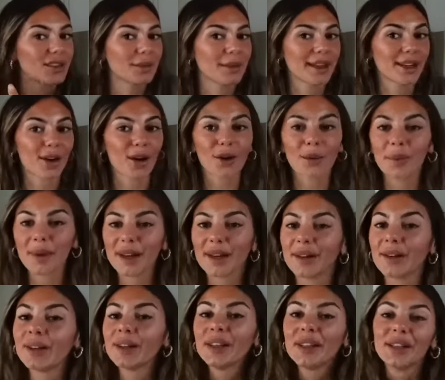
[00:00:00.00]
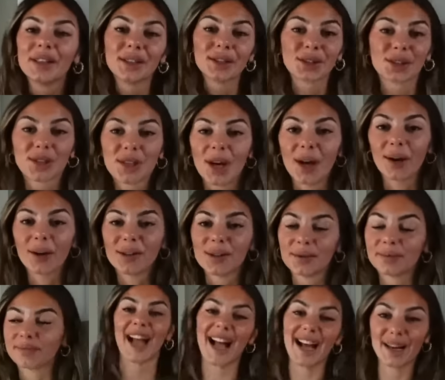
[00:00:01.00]
to make oatmeal,
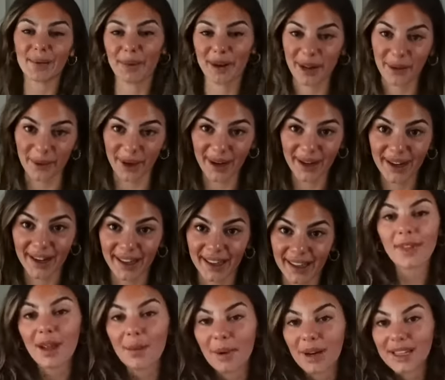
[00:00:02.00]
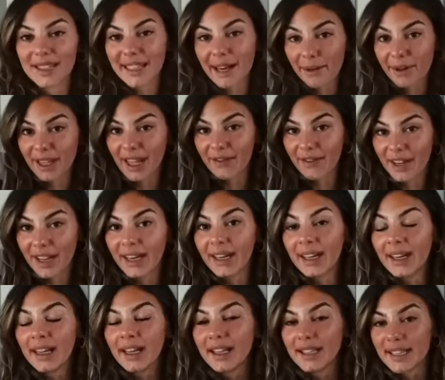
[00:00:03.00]
so I had to make it work. But it's now 11
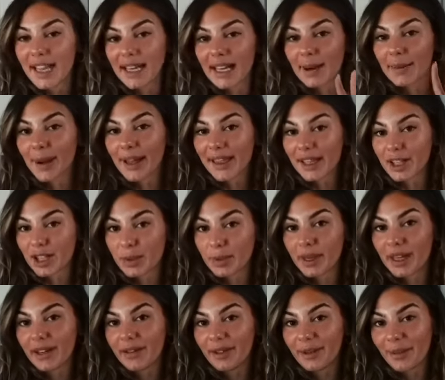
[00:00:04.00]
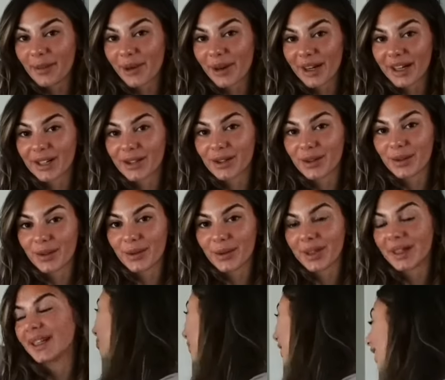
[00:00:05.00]
taking my lunch break from work to
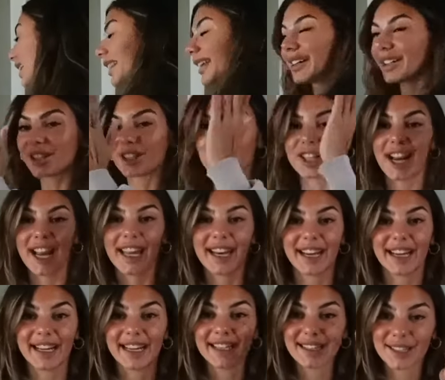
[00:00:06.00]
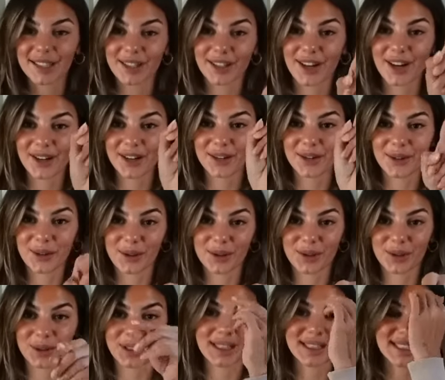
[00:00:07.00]
make lunch and I Instacarted
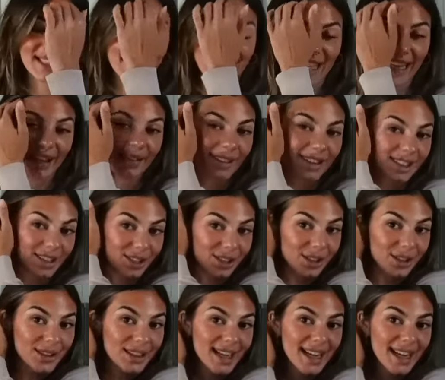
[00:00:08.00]
groceries that I can't wait to show you